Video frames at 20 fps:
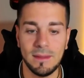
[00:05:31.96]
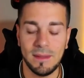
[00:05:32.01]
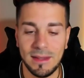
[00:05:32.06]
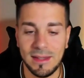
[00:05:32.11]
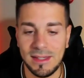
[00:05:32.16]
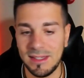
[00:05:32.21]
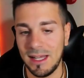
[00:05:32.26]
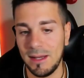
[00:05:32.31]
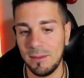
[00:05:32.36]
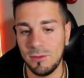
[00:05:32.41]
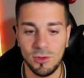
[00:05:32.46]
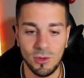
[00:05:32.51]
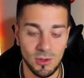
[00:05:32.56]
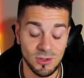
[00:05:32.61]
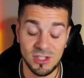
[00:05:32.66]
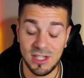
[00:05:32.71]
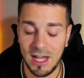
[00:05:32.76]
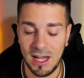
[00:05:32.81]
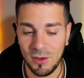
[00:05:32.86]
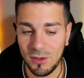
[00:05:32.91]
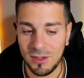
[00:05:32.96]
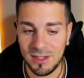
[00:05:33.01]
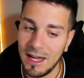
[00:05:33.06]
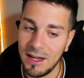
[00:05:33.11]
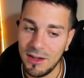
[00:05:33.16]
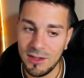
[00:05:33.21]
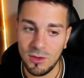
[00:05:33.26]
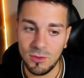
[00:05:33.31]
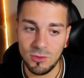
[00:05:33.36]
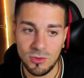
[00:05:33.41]
several channels
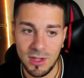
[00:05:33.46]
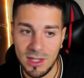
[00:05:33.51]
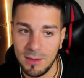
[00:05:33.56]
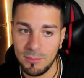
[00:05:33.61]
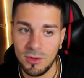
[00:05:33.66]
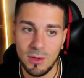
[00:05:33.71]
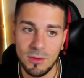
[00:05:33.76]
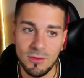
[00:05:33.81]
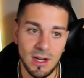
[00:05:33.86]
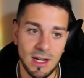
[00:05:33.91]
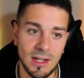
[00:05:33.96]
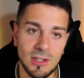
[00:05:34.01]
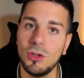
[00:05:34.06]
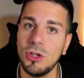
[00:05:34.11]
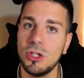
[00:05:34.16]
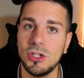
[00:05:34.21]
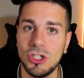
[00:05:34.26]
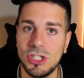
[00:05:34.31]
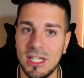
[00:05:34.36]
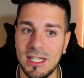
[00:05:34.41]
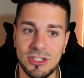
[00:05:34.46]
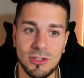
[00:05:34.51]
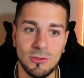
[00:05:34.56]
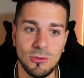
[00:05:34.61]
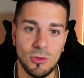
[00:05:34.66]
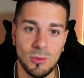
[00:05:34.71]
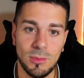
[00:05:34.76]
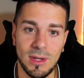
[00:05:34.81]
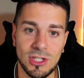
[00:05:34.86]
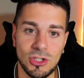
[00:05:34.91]
that don't really provide good chess
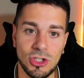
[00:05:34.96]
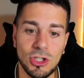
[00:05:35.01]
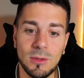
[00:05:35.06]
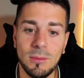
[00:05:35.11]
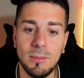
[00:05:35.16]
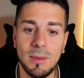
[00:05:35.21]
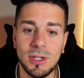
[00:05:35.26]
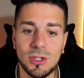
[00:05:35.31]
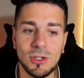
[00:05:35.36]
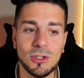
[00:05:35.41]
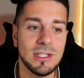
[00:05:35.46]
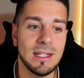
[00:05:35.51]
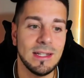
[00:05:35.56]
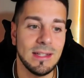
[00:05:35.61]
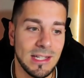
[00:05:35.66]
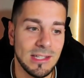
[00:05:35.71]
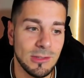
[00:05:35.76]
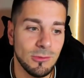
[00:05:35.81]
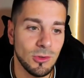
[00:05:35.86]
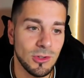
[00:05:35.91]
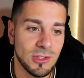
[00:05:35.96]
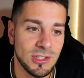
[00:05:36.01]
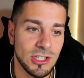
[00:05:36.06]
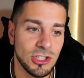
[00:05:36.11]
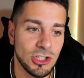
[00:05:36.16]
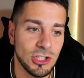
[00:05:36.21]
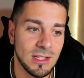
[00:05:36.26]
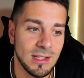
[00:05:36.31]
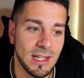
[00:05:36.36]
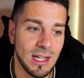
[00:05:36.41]
information, because in this
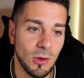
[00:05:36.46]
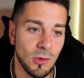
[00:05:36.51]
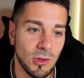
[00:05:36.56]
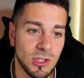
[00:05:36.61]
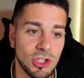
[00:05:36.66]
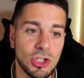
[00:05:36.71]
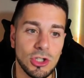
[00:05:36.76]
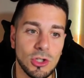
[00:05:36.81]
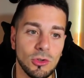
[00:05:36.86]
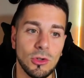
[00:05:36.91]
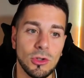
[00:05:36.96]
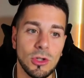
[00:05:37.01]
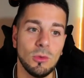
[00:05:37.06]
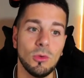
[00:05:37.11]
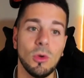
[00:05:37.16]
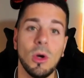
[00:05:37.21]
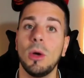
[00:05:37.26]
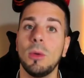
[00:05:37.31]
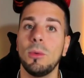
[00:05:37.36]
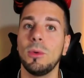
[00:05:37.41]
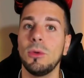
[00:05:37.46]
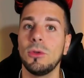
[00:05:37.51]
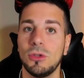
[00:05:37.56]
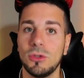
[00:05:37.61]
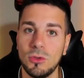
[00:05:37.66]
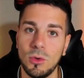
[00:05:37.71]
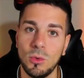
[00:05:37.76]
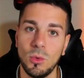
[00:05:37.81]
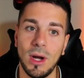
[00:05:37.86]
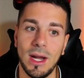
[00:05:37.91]
position they only show you the wrong moves
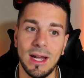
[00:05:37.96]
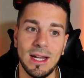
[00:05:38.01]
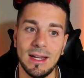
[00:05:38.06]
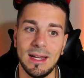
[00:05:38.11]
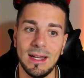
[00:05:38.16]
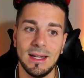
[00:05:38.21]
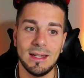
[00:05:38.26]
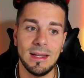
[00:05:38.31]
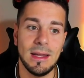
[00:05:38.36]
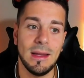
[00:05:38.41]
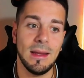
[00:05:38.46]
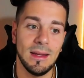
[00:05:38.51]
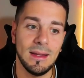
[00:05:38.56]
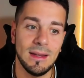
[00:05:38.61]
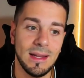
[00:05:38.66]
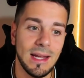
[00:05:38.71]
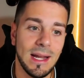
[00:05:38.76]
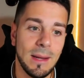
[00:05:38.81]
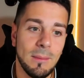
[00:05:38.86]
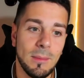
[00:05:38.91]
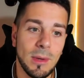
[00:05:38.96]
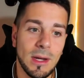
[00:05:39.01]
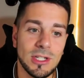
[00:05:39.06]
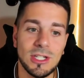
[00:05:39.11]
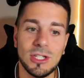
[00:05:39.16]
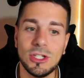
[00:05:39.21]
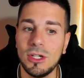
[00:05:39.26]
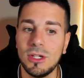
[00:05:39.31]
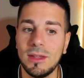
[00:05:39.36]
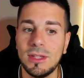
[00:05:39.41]
for white. And in
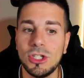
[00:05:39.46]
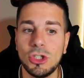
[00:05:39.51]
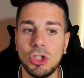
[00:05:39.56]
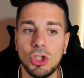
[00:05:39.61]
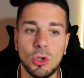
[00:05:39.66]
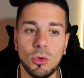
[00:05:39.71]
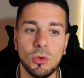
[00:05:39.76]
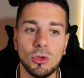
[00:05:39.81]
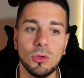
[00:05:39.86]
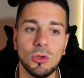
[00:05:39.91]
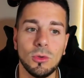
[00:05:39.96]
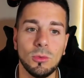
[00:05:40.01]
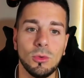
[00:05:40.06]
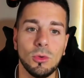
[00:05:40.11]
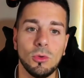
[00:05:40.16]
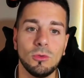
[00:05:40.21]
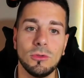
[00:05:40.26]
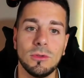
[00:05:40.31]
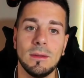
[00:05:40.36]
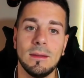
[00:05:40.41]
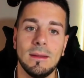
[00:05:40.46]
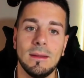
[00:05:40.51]
particular, they show you the move.